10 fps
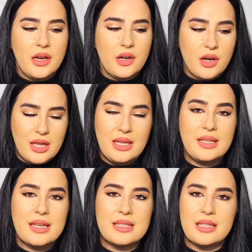
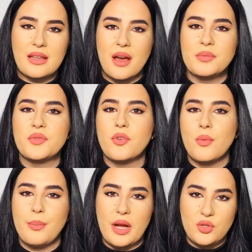earthiness that comes
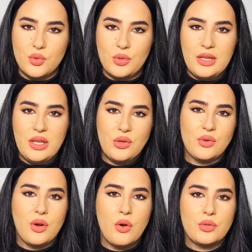from patchouli, you
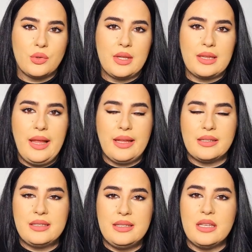know, so that
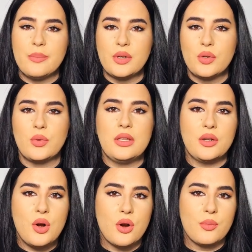like deep green
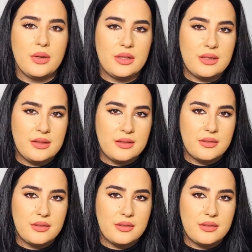herbal